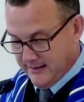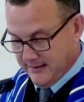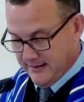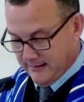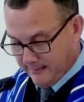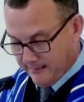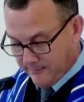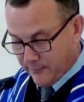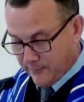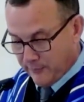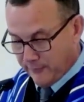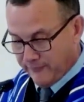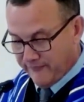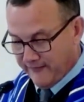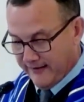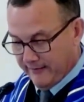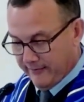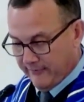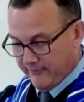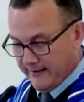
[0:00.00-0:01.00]
liberal
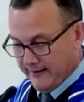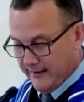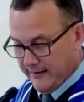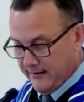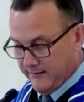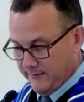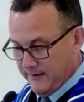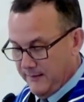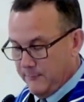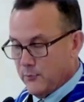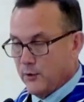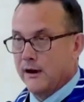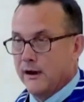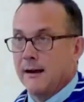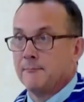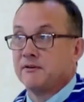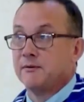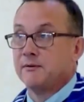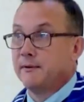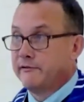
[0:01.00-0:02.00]
faiths tend to be more
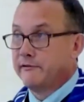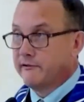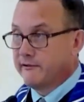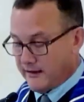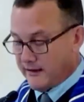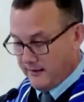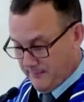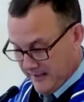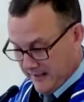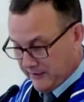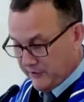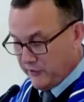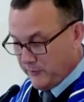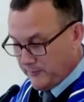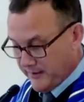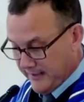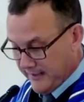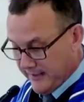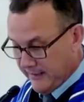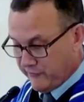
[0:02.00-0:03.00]
optimistic about
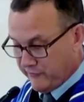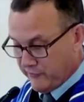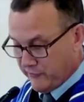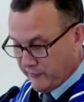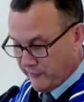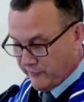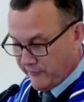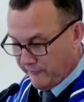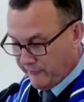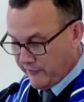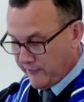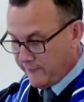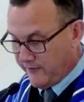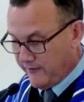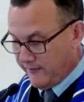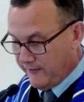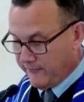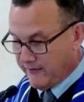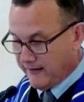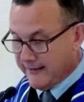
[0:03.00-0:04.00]
human nature,
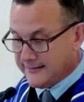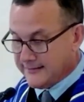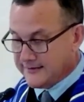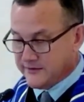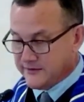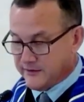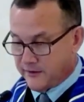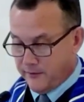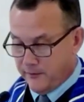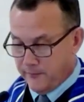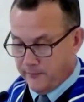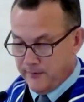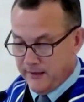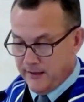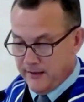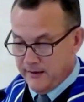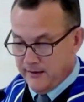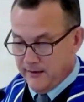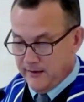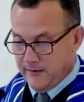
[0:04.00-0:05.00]
conservatives less so
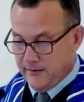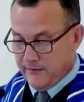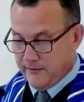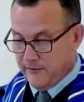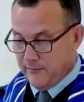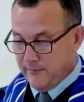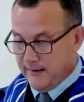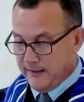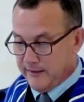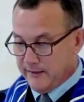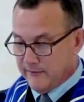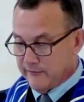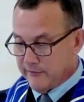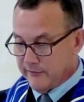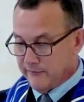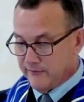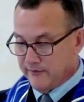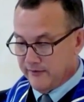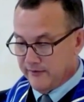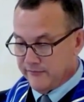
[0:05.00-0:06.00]
though my
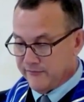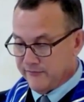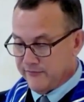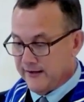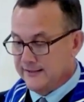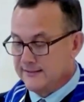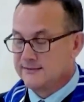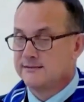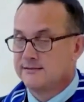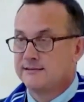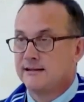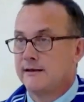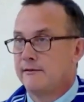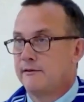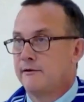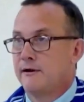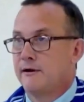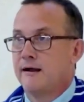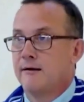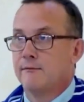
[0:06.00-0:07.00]
conservative friends say
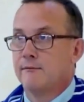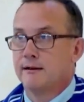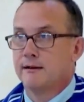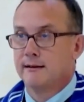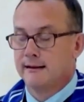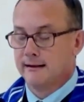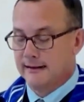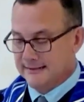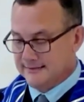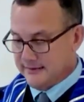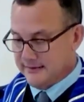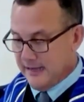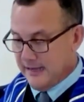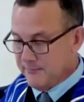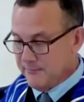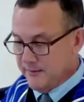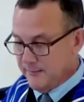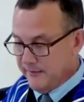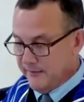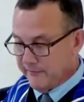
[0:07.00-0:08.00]
they're not really less
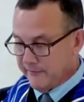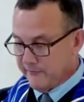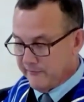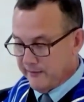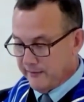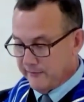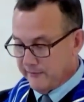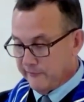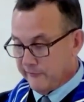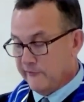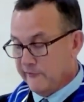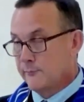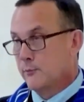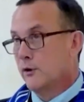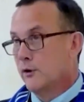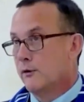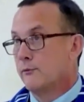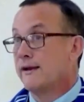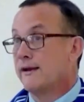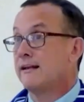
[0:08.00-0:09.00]
optimistic, just
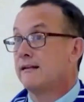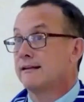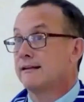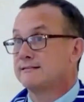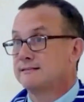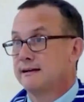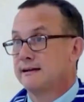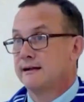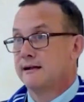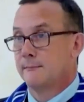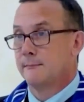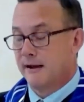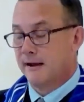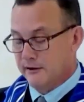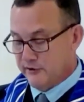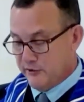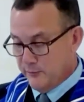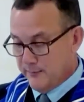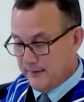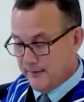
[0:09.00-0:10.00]
more realistic about
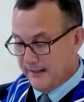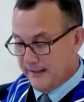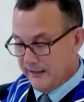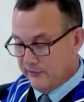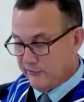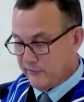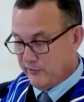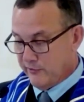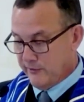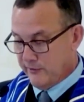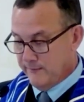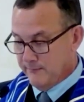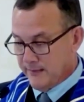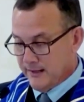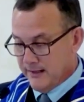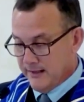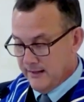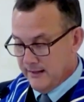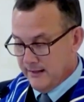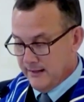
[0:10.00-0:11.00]
human nature.
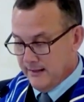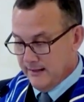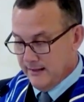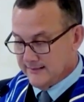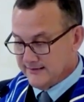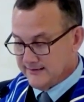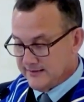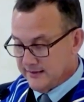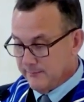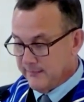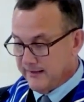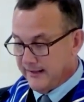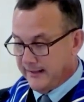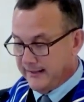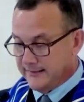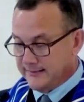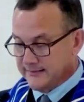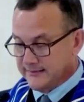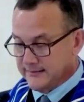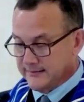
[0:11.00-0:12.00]
And some
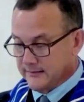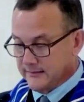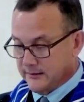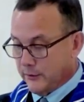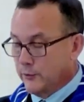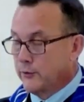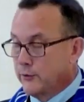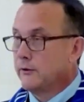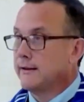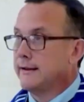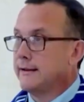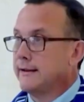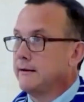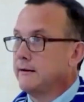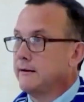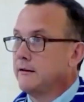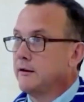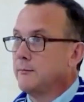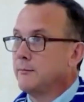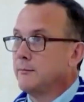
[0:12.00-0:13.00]
days, locally and
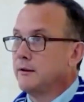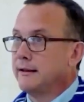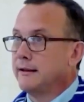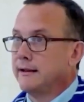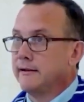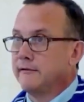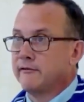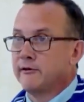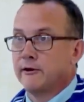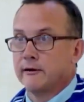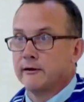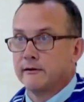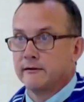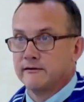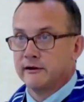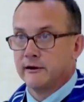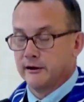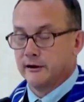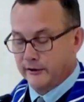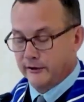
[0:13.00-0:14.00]
globally, it's hard
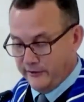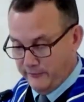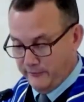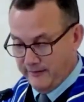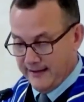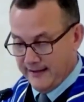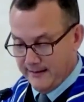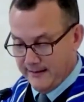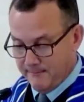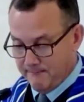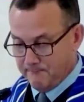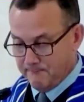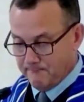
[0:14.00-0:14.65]
to argue that.